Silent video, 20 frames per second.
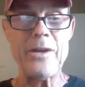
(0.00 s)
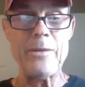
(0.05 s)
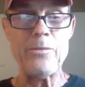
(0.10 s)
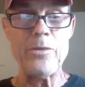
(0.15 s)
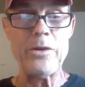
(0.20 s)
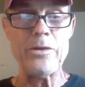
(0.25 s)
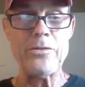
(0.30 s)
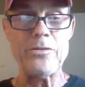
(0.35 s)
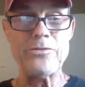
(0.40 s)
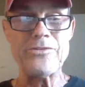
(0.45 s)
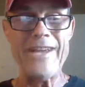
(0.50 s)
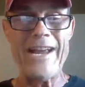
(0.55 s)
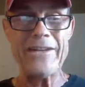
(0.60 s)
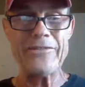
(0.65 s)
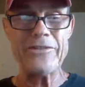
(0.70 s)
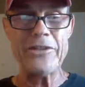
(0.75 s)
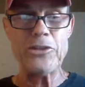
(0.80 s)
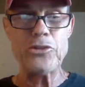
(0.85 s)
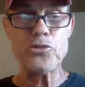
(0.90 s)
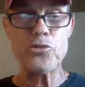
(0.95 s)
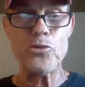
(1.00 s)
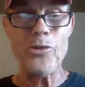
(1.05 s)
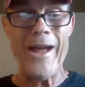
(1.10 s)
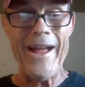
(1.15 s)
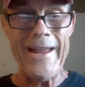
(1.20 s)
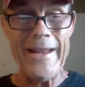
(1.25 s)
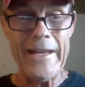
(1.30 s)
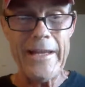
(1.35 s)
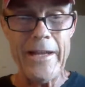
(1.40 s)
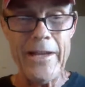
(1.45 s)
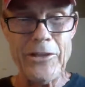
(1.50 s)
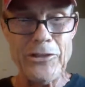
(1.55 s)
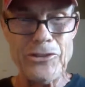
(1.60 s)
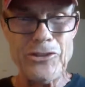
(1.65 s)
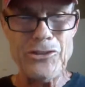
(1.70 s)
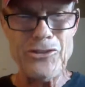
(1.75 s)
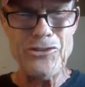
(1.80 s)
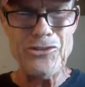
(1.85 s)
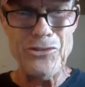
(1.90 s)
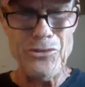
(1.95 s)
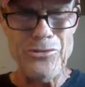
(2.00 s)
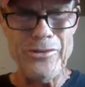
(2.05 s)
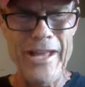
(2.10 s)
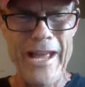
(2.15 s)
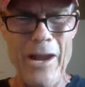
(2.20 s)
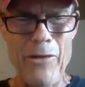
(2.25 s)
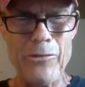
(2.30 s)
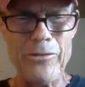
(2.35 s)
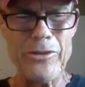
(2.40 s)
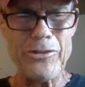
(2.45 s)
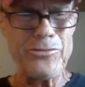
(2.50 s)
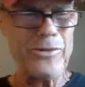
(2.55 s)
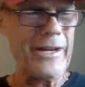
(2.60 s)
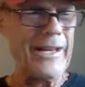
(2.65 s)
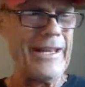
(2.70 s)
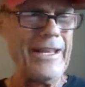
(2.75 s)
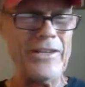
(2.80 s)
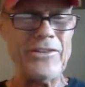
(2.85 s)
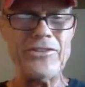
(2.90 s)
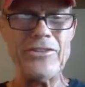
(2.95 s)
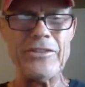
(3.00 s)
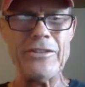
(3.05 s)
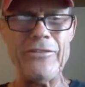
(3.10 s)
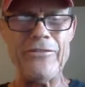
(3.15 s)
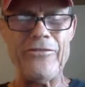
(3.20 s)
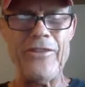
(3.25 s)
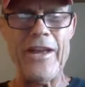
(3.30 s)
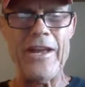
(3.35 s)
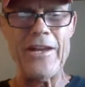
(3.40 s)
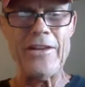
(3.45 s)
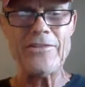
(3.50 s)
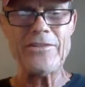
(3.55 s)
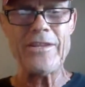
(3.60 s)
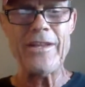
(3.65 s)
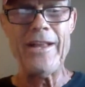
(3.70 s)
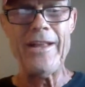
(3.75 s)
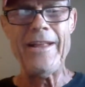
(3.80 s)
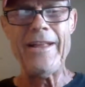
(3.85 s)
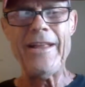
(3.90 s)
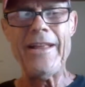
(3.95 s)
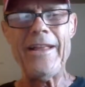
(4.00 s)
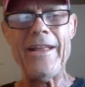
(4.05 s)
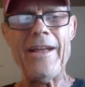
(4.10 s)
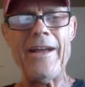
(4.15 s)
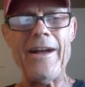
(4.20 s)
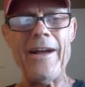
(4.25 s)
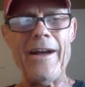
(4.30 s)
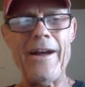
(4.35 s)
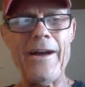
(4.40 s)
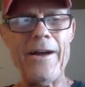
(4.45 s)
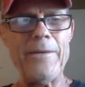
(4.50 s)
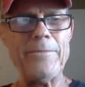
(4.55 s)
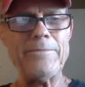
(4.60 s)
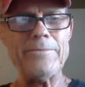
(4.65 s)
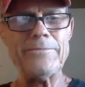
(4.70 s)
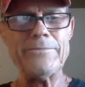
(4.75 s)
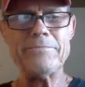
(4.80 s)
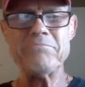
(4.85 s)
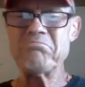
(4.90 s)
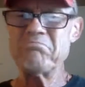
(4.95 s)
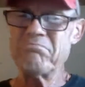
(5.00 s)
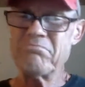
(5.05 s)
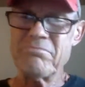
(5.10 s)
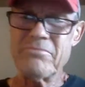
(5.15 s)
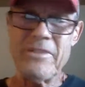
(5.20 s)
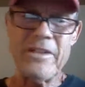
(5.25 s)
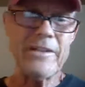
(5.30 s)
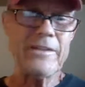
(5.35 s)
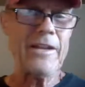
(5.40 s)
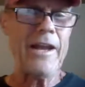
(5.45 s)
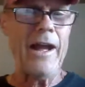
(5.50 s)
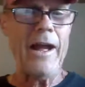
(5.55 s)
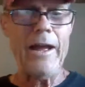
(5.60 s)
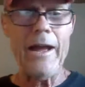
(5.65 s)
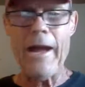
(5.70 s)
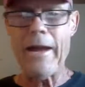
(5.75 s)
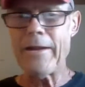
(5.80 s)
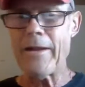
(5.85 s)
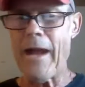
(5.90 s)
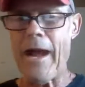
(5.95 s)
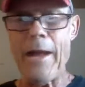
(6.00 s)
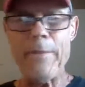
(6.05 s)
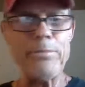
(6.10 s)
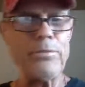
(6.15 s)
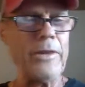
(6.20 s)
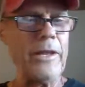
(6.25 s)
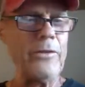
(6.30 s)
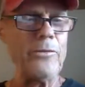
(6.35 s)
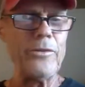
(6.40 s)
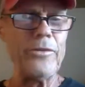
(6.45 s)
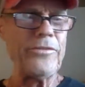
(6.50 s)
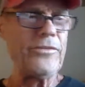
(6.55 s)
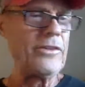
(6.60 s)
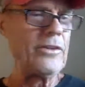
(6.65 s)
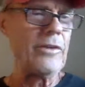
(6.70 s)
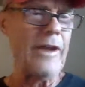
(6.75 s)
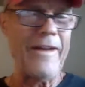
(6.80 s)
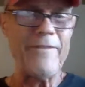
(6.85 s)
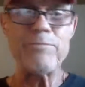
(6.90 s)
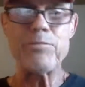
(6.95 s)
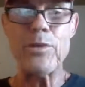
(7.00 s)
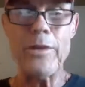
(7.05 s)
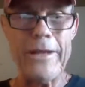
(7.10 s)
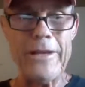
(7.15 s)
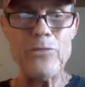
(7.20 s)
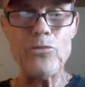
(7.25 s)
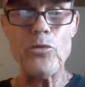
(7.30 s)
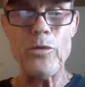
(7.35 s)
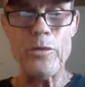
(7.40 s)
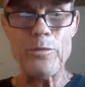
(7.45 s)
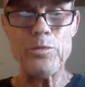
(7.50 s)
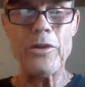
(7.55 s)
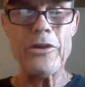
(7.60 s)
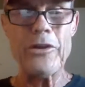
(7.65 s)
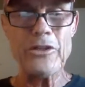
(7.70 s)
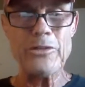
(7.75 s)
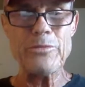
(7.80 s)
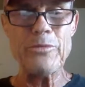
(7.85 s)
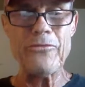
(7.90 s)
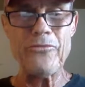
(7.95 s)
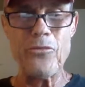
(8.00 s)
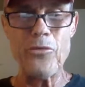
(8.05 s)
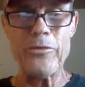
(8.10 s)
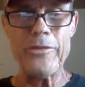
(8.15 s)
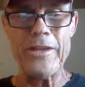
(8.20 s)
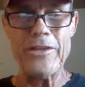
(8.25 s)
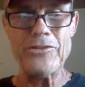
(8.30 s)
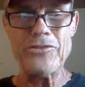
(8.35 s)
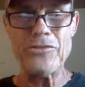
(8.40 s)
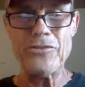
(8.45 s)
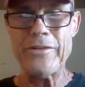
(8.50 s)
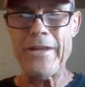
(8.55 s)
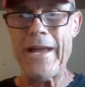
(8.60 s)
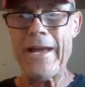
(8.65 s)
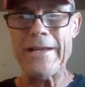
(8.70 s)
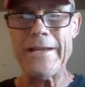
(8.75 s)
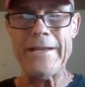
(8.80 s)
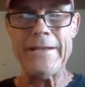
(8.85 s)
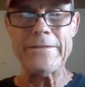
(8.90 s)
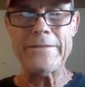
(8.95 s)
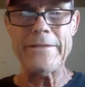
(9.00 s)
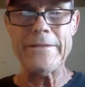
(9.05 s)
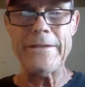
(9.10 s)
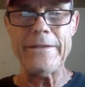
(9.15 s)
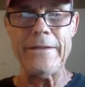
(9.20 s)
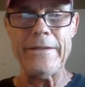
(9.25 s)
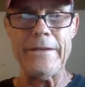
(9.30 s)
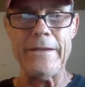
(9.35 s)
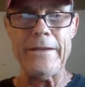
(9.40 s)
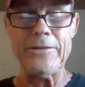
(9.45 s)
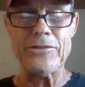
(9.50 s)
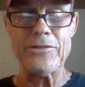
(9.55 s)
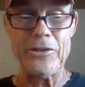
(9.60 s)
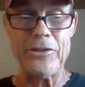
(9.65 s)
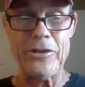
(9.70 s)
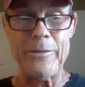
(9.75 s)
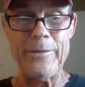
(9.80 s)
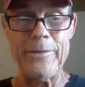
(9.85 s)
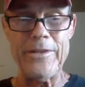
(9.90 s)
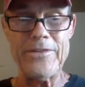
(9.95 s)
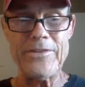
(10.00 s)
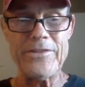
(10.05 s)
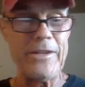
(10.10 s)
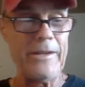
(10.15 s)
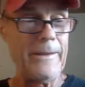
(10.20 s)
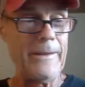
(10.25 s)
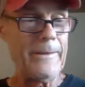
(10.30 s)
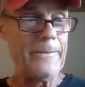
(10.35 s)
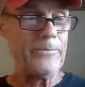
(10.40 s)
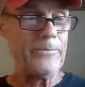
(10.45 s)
someone who's actually trying to do that, where they're trying to hit you in the face. Look, I play with, I've played with players before that do that in tournaments.